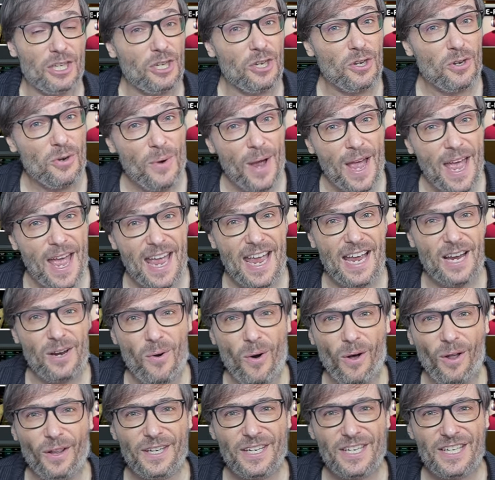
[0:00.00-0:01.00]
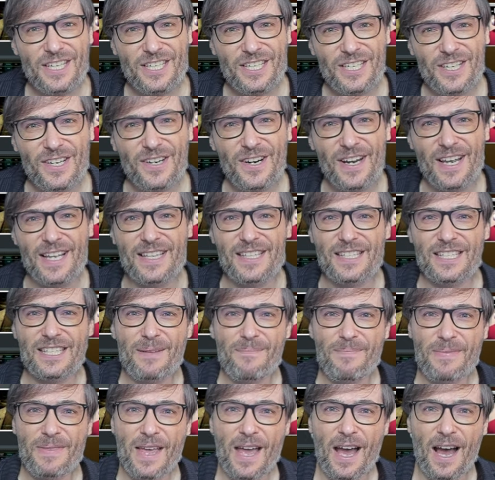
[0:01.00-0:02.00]
QA, quality
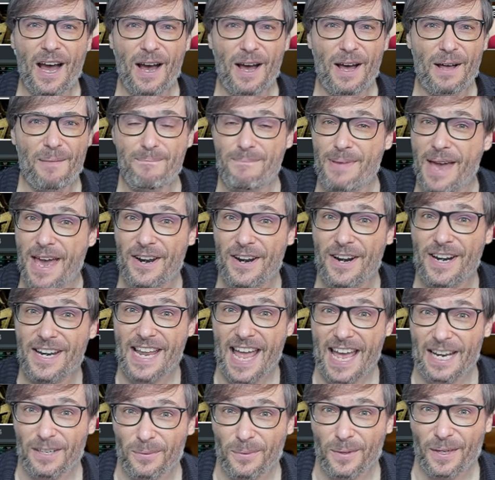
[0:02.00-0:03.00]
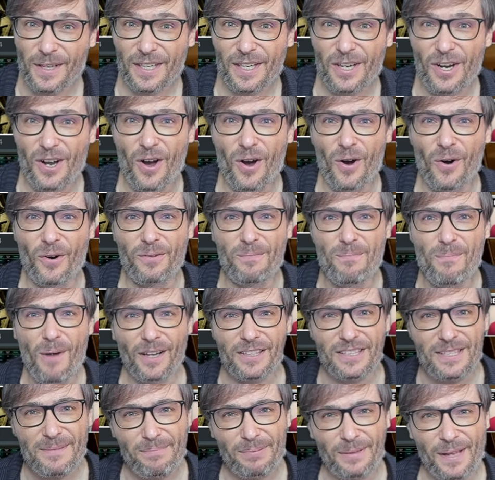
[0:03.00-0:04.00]
assurance, uh, better network code,
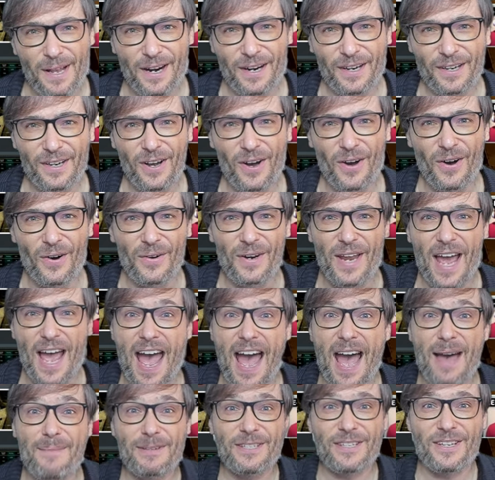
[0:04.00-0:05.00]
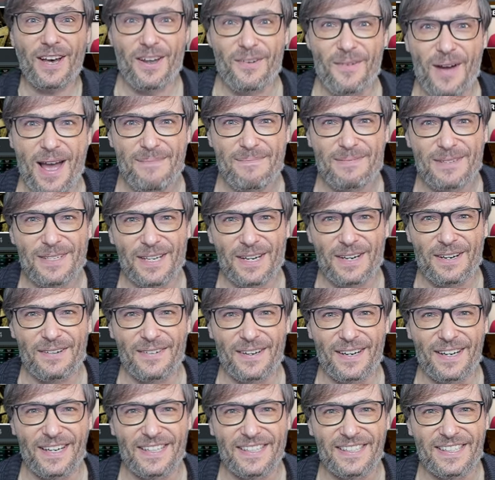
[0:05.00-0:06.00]
multiplayer code, Amazon Web
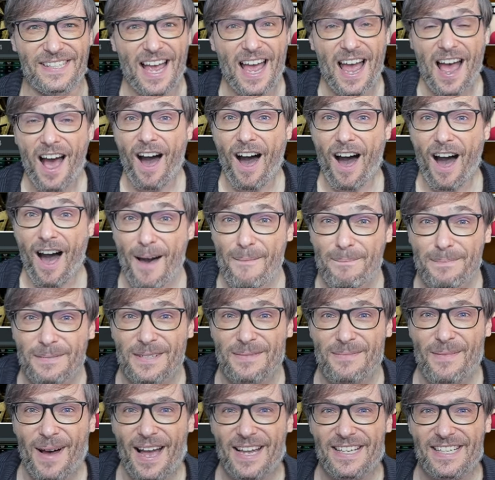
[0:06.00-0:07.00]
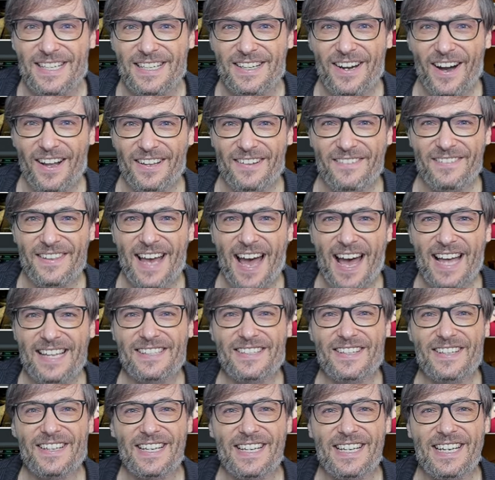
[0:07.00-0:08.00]
Servers, optimizing all of
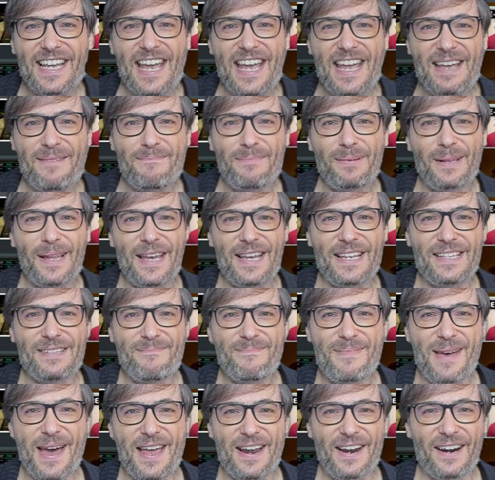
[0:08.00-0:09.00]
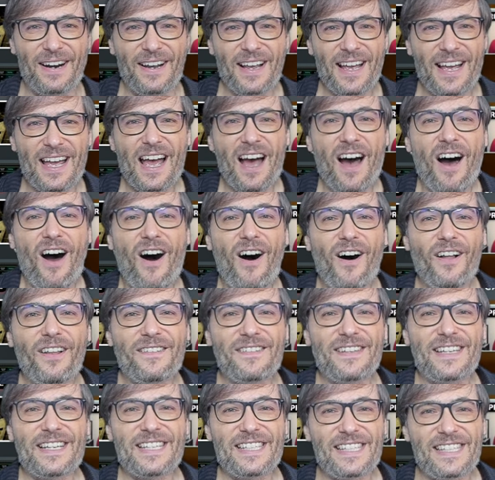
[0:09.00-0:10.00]
that so the game plays better. All
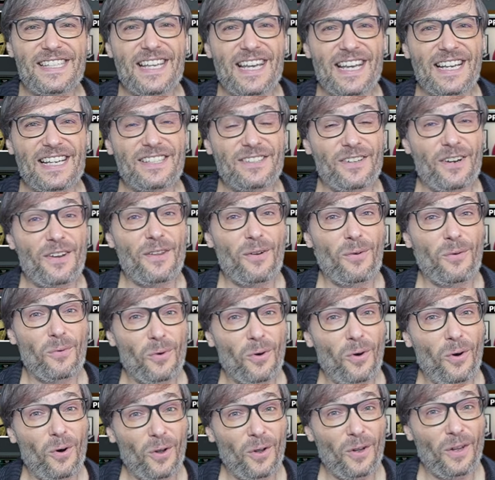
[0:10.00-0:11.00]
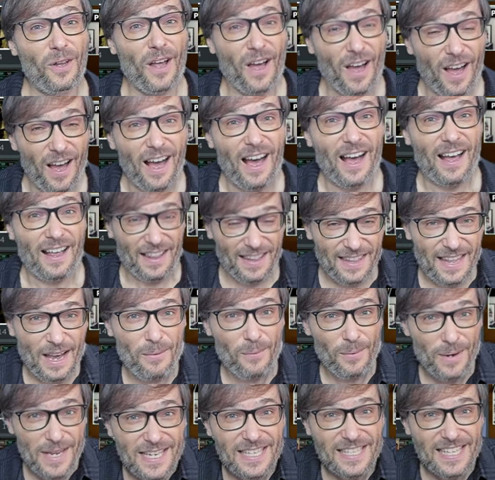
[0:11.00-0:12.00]
of these things are the role
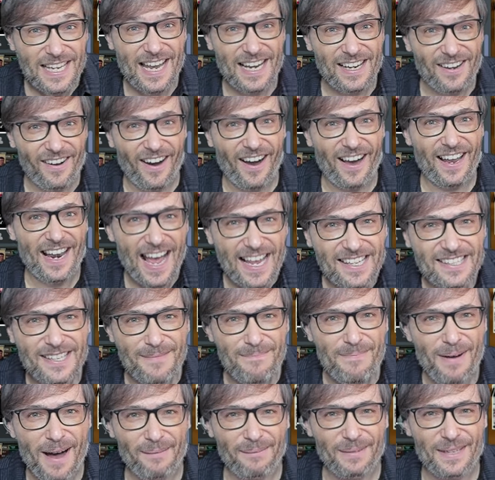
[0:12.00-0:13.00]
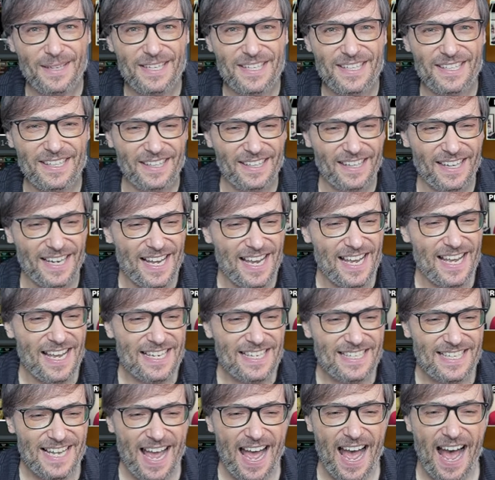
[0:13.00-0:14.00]
that we take on as a publisher
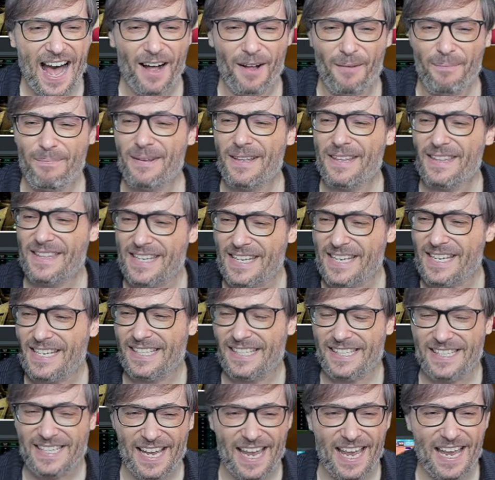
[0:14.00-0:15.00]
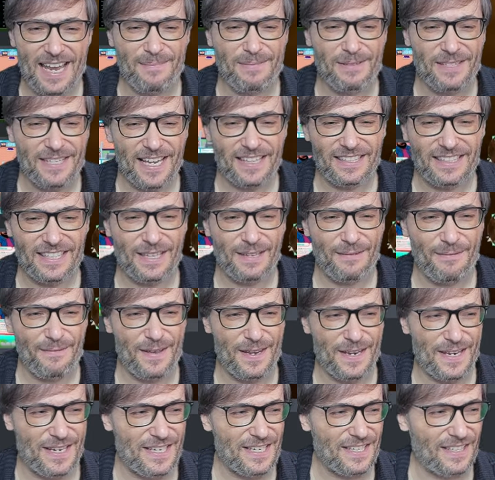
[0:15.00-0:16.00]
to help these games get to the
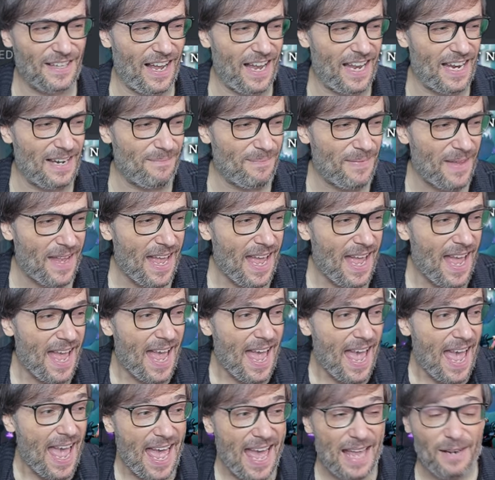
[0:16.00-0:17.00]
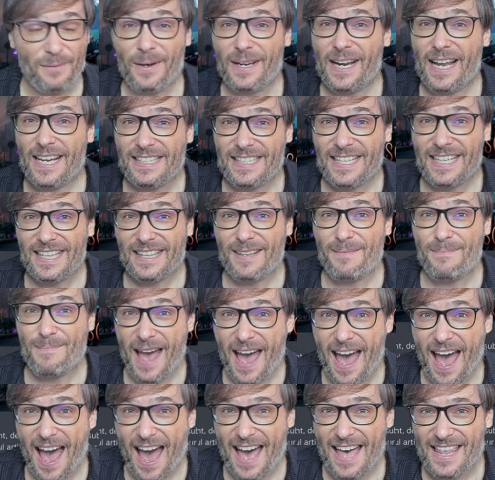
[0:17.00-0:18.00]
finish line. And when I did the
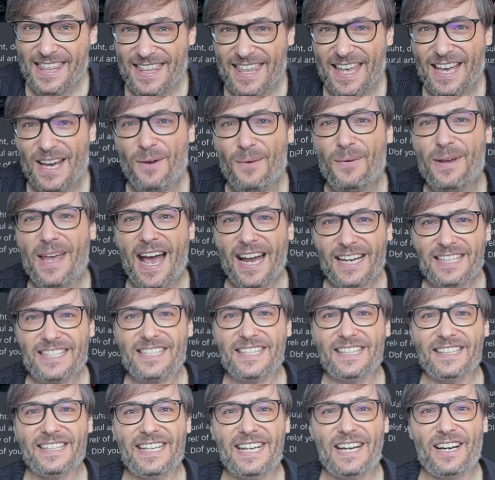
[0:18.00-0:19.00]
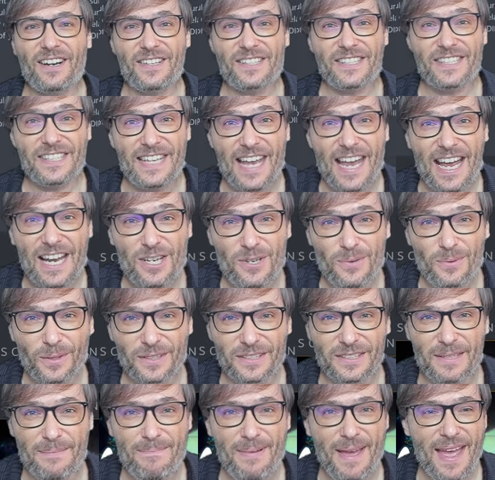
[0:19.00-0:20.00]
math, we actually are
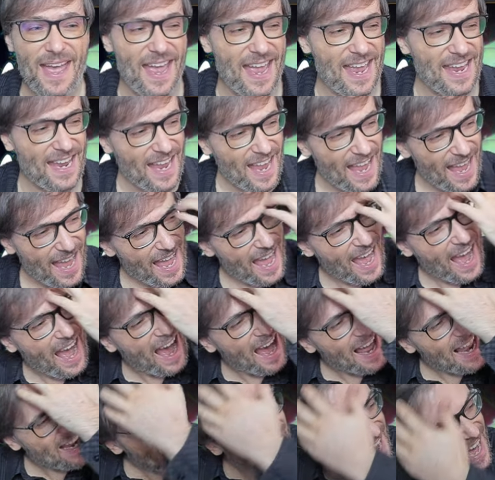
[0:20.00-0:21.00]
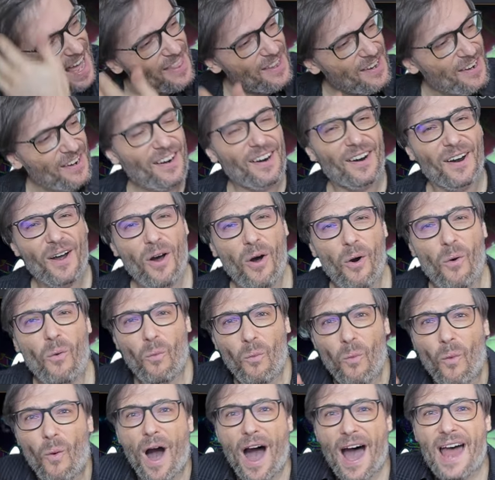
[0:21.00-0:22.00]
scheduled to pay another
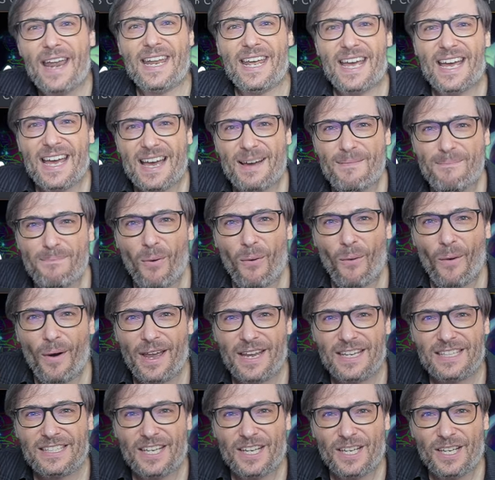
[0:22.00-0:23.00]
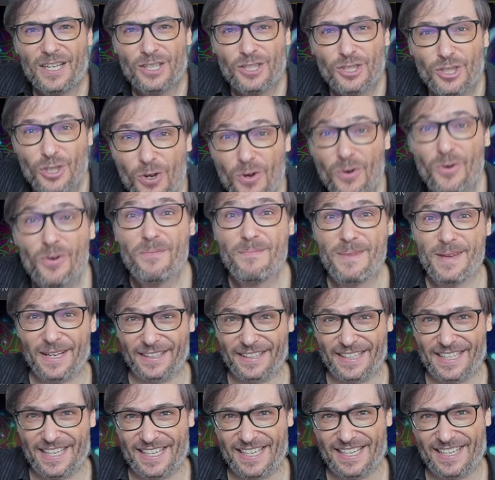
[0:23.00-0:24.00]
$1.2
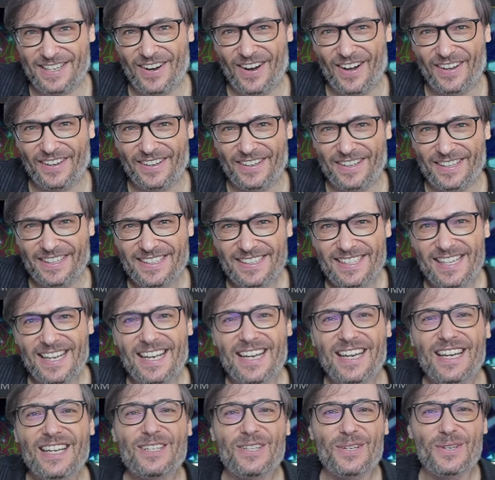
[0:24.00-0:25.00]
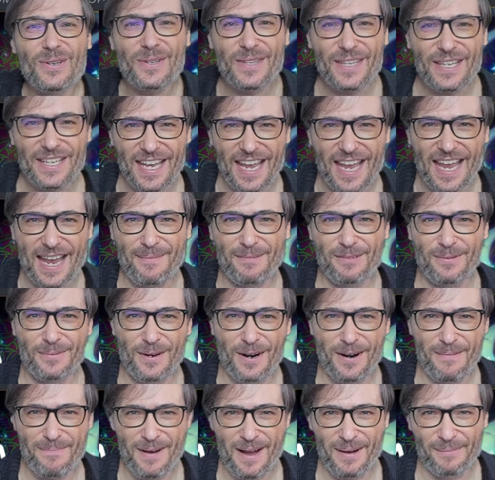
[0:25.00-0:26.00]
million to the games
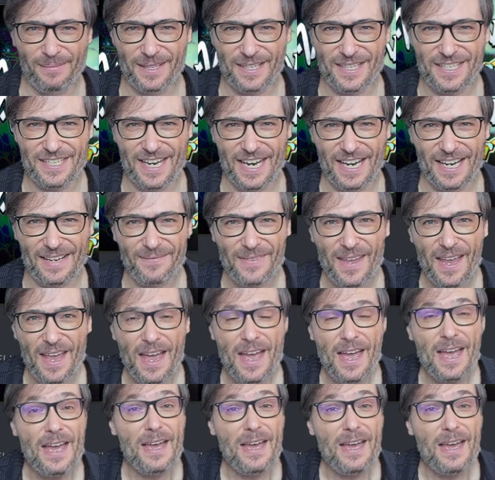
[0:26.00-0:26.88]
we are publishing